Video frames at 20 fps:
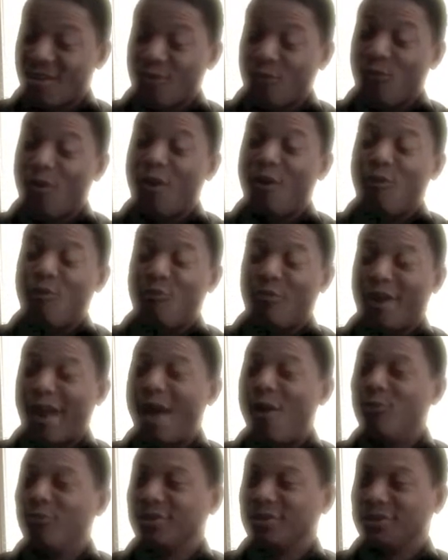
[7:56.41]
Well, when
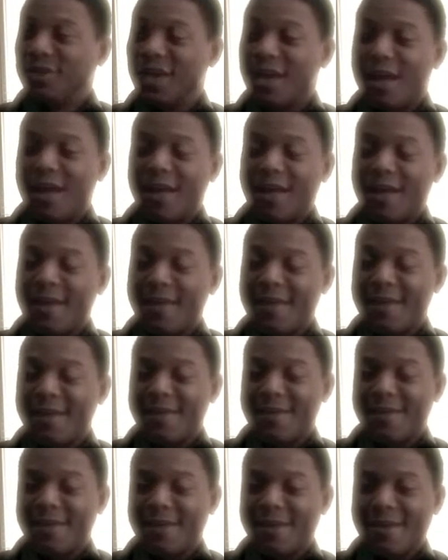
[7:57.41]
I was
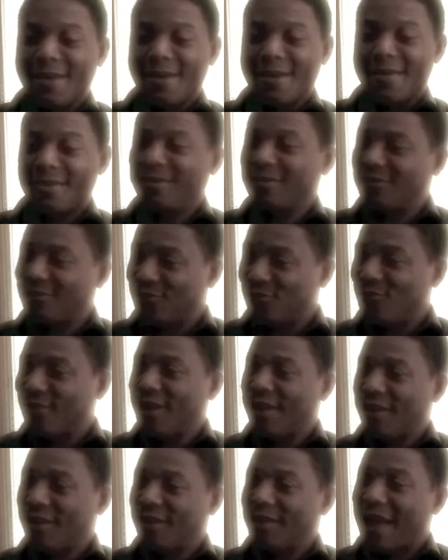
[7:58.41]
in the, doing
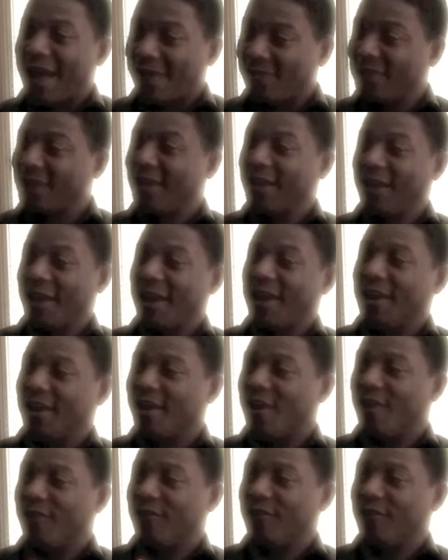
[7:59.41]
that, I did ADR